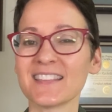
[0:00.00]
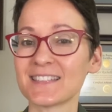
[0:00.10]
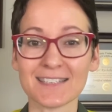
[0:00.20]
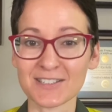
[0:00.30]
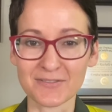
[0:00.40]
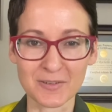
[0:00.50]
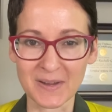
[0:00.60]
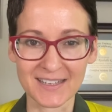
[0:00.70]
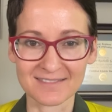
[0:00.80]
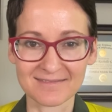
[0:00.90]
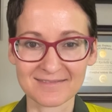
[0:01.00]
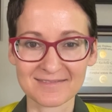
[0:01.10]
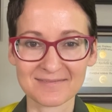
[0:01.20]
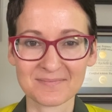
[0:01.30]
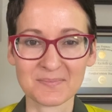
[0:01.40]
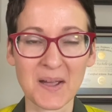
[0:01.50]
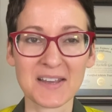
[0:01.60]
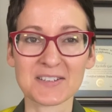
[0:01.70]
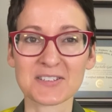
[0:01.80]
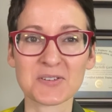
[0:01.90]
It's easy for me.
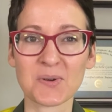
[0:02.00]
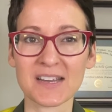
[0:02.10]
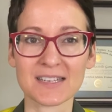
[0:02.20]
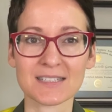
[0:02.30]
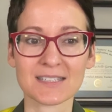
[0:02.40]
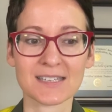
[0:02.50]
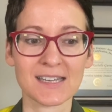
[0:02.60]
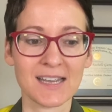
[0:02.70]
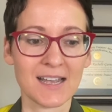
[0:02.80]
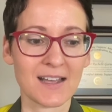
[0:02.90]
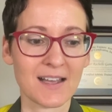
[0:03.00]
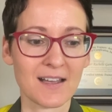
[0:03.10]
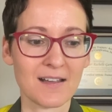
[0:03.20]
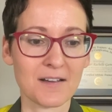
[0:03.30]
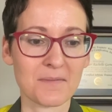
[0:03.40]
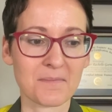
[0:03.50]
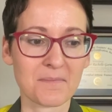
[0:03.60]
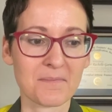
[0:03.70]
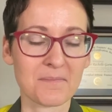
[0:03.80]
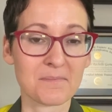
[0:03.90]
Mine is quite easy.
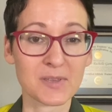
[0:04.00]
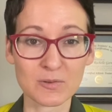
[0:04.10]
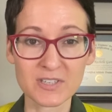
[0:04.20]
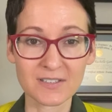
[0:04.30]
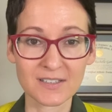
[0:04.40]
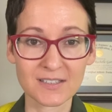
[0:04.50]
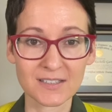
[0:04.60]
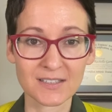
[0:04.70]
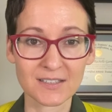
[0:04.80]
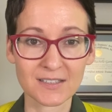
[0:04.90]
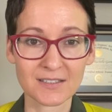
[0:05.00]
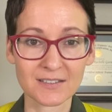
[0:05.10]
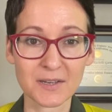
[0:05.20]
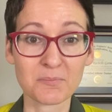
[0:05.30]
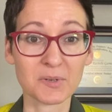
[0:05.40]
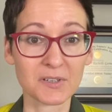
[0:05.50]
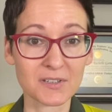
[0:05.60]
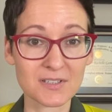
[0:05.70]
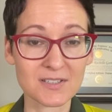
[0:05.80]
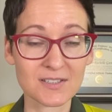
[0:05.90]
Um, music and
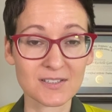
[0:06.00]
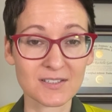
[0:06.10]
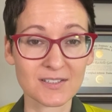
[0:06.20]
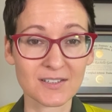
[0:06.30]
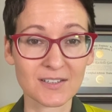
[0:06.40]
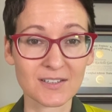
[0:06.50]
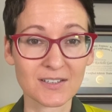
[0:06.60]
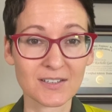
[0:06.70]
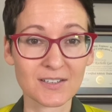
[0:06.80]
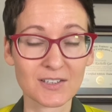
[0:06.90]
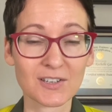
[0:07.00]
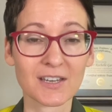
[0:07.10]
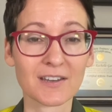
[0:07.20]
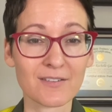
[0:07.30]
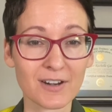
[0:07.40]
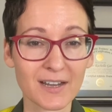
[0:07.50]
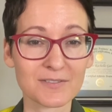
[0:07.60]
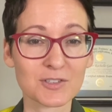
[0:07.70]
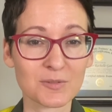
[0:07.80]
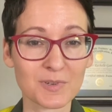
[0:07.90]
books. You can never
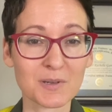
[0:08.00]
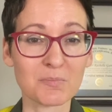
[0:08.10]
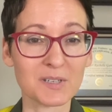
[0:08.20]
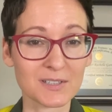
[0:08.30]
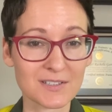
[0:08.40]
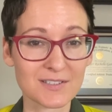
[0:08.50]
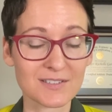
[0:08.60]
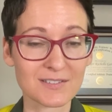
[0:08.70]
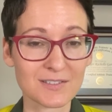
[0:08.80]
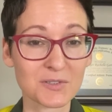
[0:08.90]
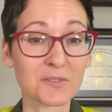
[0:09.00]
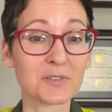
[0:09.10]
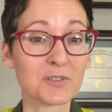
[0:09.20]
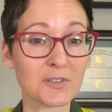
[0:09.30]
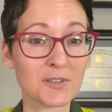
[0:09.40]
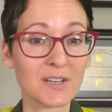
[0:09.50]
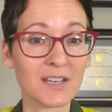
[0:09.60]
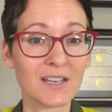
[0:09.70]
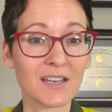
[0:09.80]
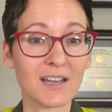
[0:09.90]
have too many books. So if you're
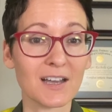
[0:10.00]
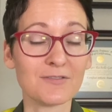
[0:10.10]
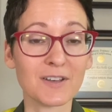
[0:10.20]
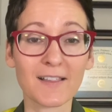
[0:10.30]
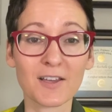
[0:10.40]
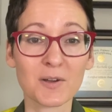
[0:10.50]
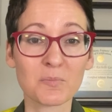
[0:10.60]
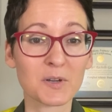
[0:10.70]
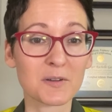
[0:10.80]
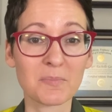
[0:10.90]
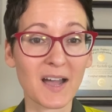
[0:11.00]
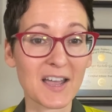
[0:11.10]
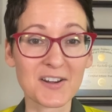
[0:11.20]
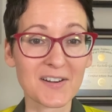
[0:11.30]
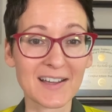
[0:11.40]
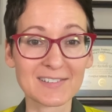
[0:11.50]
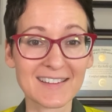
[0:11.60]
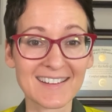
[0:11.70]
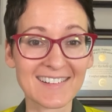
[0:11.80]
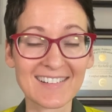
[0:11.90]
a fellow book buyer out
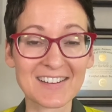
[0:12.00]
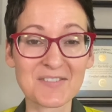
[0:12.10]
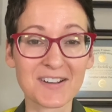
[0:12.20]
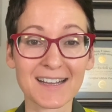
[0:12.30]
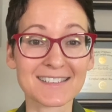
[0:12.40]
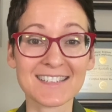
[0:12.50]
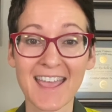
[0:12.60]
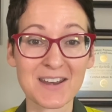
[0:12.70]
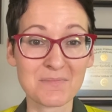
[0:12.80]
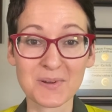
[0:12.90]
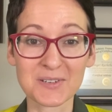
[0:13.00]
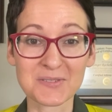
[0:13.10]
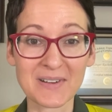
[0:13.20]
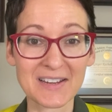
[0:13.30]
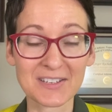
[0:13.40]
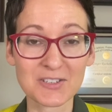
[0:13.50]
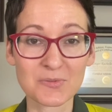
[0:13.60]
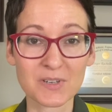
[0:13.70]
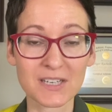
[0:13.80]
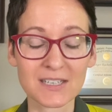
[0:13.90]
there and you've got ten books waiting to
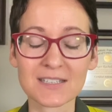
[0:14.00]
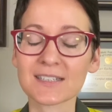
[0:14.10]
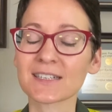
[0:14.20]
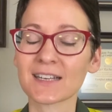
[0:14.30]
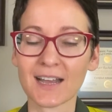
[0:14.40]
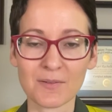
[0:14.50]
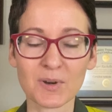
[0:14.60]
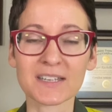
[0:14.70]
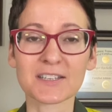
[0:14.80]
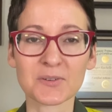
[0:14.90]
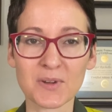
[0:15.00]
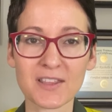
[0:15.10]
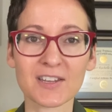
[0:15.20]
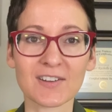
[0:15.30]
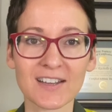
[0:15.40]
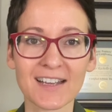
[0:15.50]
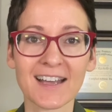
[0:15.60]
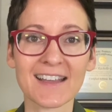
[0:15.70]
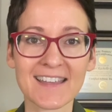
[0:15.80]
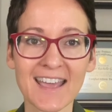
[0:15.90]
read, I'm right there with you.
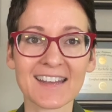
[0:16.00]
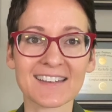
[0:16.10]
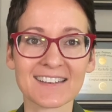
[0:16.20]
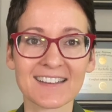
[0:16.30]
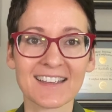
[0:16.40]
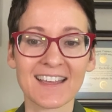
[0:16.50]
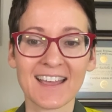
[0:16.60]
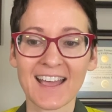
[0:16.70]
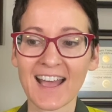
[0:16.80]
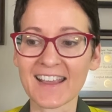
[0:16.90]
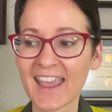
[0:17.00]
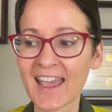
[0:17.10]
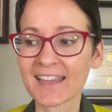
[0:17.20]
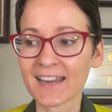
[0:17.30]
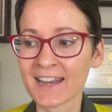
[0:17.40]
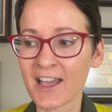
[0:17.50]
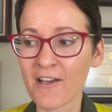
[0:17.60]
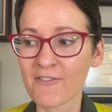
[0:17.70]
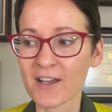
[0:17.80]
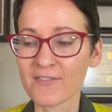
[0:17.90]
I get it. I can't get
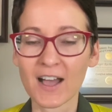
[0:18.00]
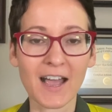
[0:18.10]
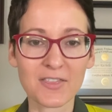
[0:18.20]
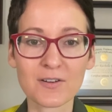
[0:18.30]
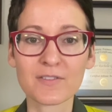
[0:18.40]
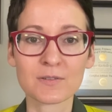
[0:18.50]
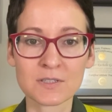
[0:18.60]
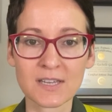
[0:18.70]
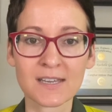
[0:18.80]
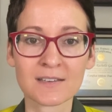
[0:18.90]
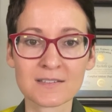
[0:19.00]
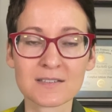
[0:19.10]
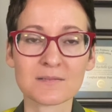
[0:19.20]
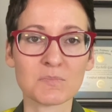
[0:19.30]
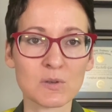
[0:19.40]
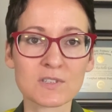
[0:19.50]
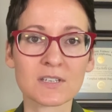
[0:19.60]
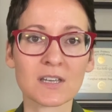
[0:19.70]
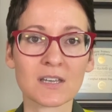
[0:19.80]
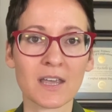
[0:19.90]
enough of either of those things,
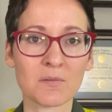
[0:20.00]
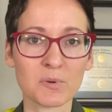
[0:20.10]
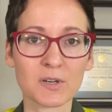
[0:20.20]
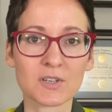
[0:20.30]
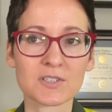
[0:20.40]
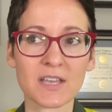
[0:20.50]
music and books.